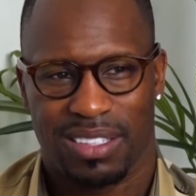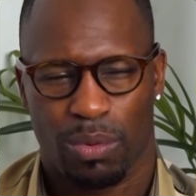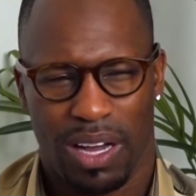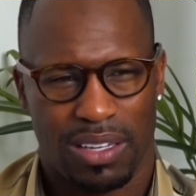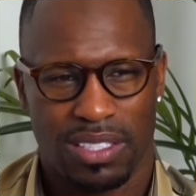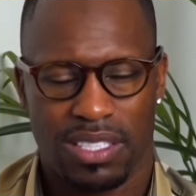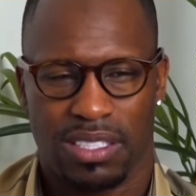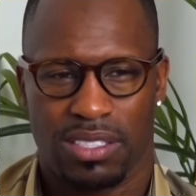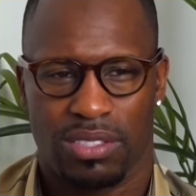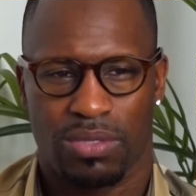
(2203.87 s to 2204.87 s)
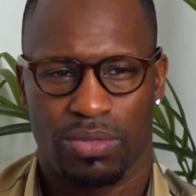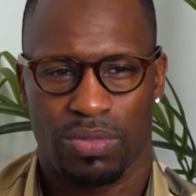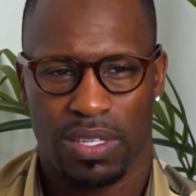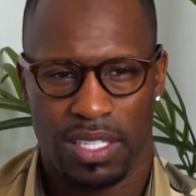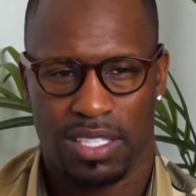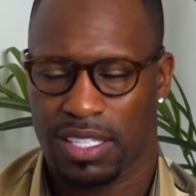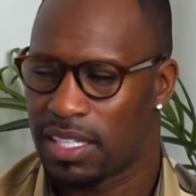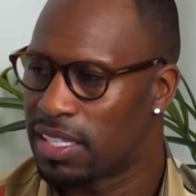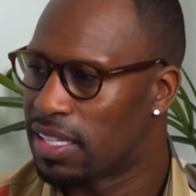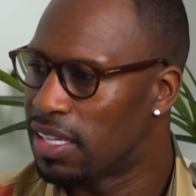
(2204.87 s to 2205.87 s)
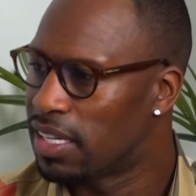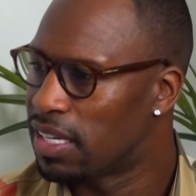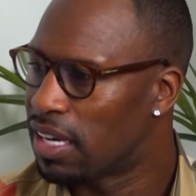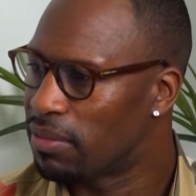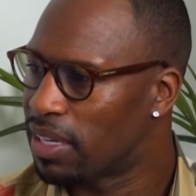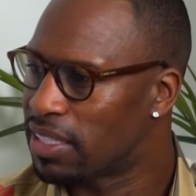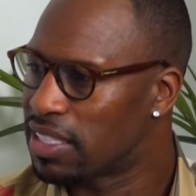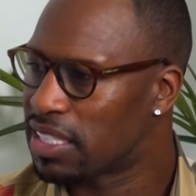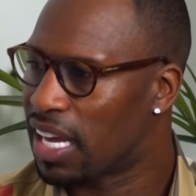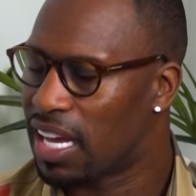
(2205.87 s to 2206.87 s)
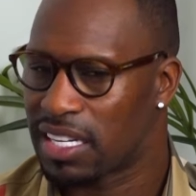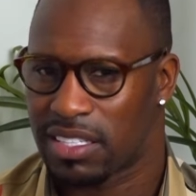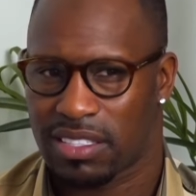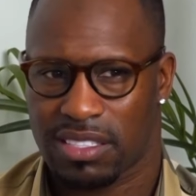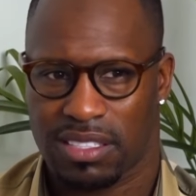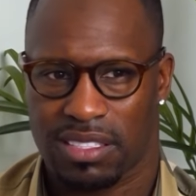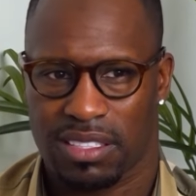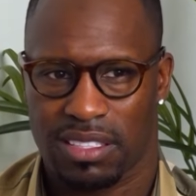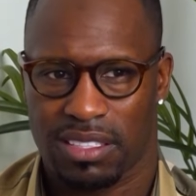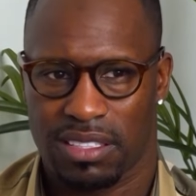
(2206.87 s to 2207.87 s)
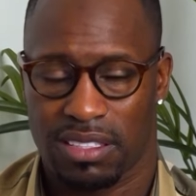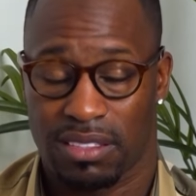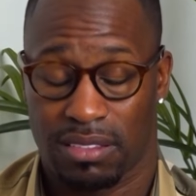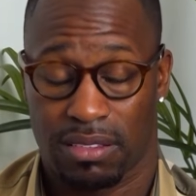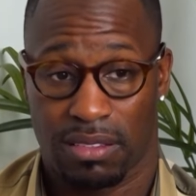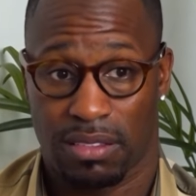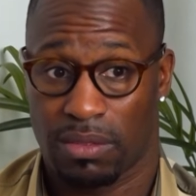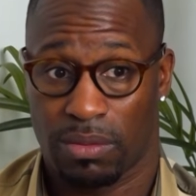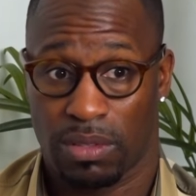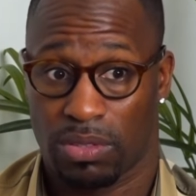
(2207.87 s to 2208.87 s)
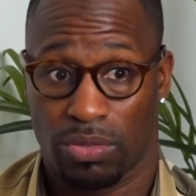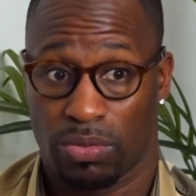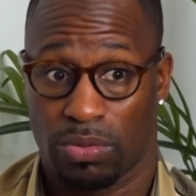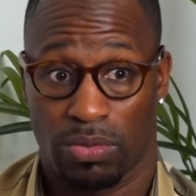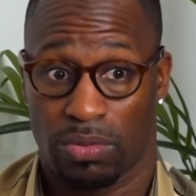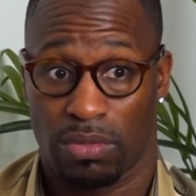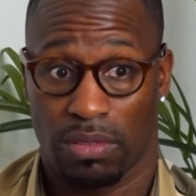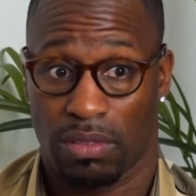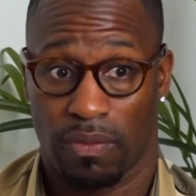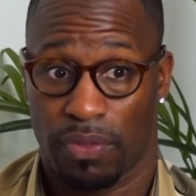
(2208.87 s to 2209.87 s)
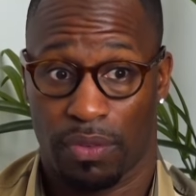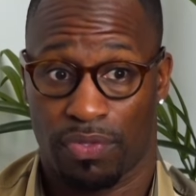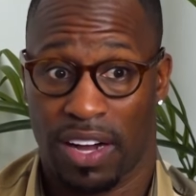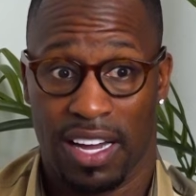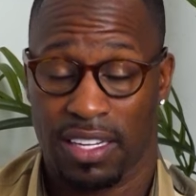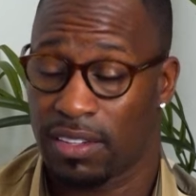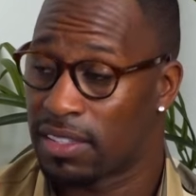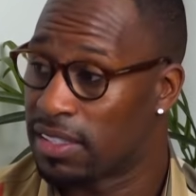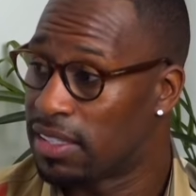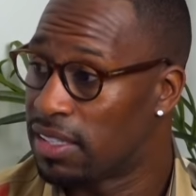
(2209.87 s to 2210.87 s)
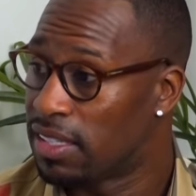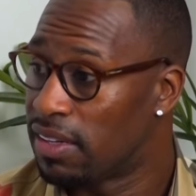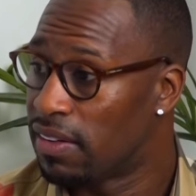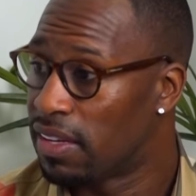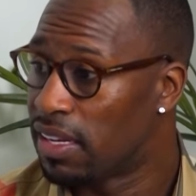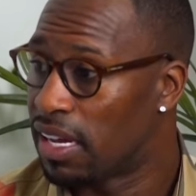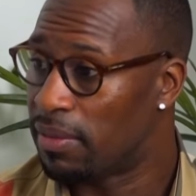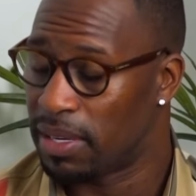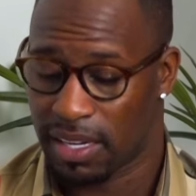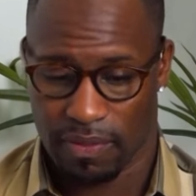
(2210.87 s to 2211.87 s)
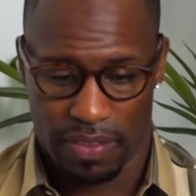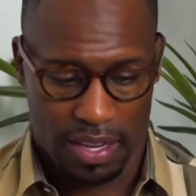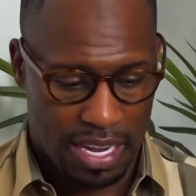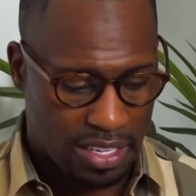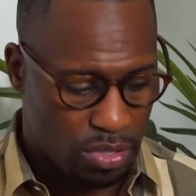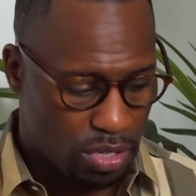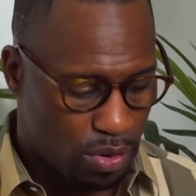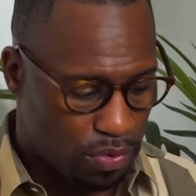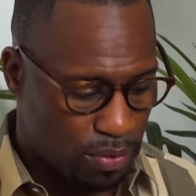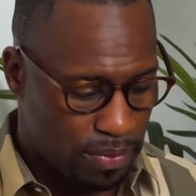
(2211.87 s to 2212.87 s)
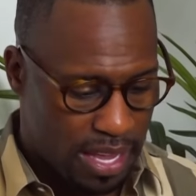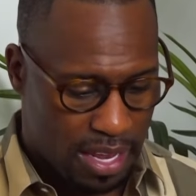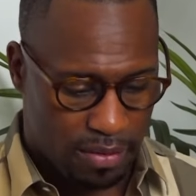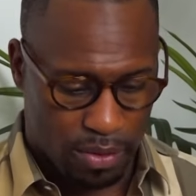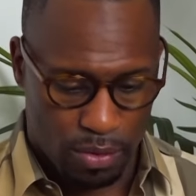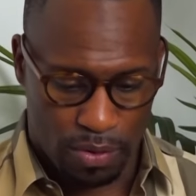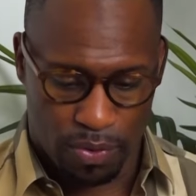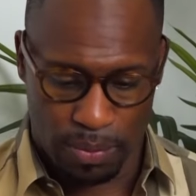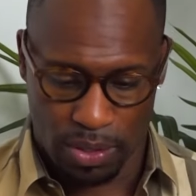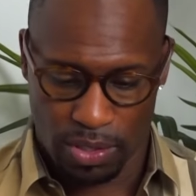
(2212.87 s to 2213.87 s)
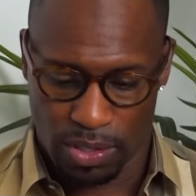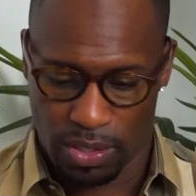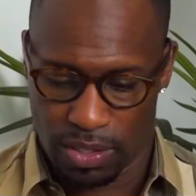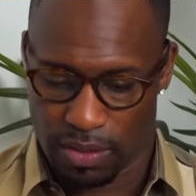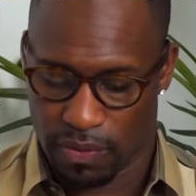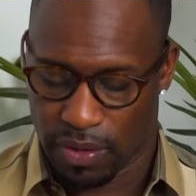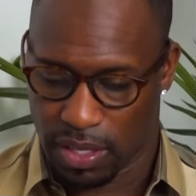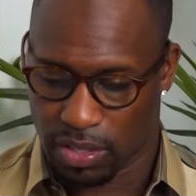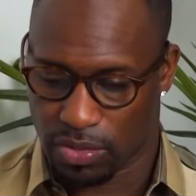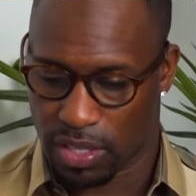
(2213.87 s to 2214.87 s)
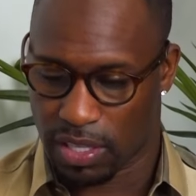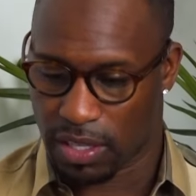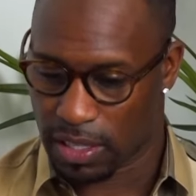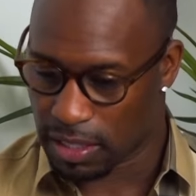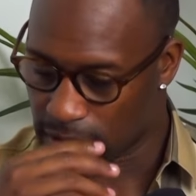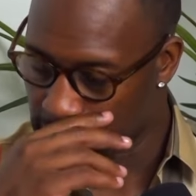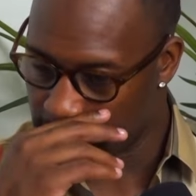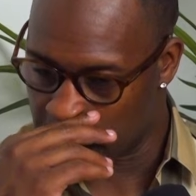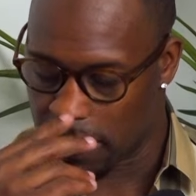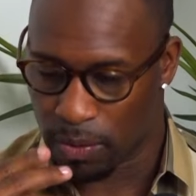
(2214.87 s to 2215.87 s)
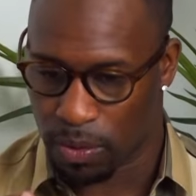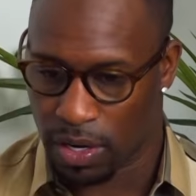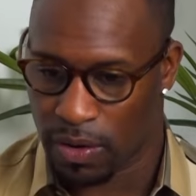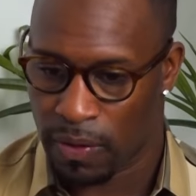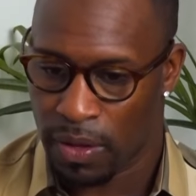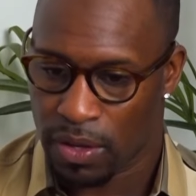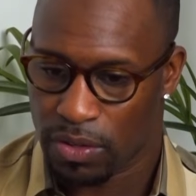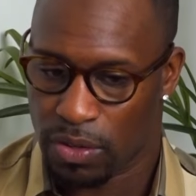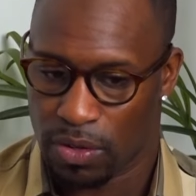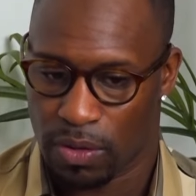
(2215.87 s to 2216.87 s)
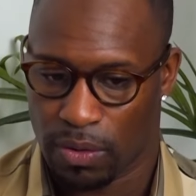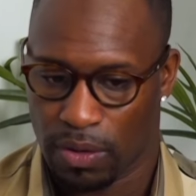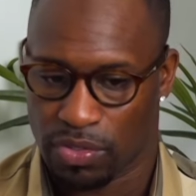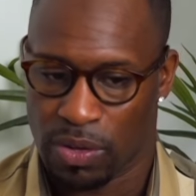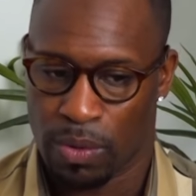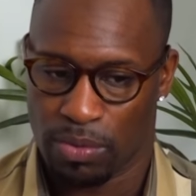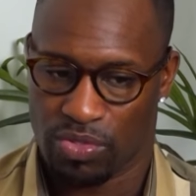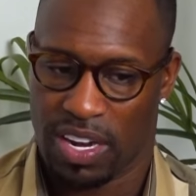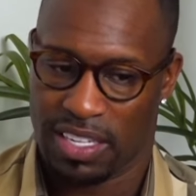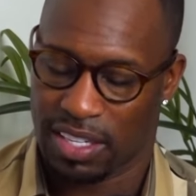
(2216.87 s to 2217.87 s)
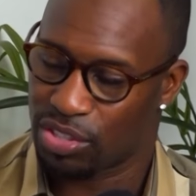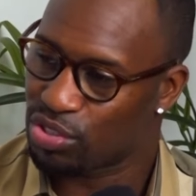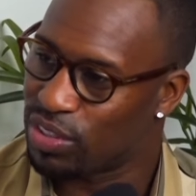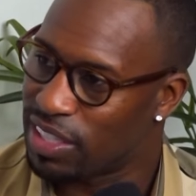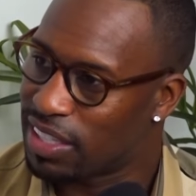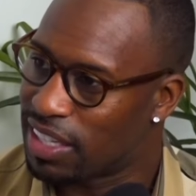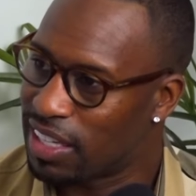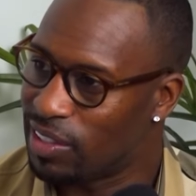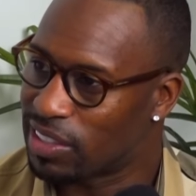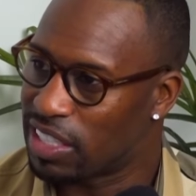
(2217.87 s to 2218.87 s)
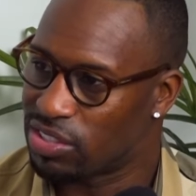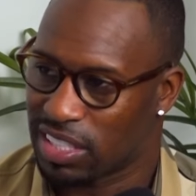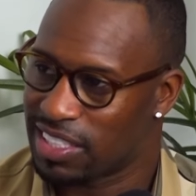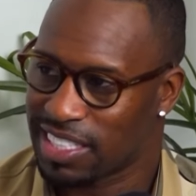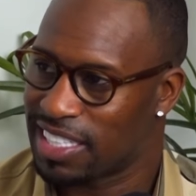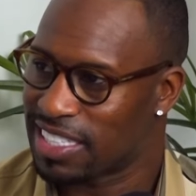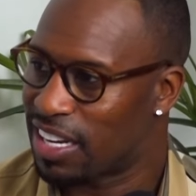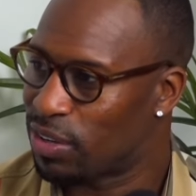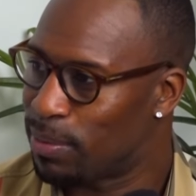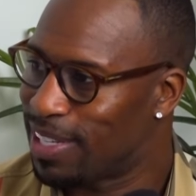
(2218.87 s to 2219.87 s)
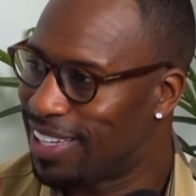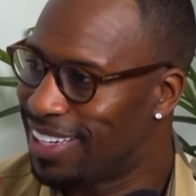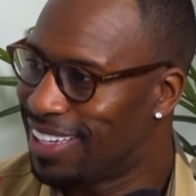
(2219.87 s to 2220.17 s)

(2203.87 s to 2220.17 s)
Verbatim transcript: Wow, this is crazy. I'm like, this guy has went through the fire. I mean, how do you go from that, going from the hood in an environment where if someone was riding down the street and he looked at you and said, this kid's not going to make it.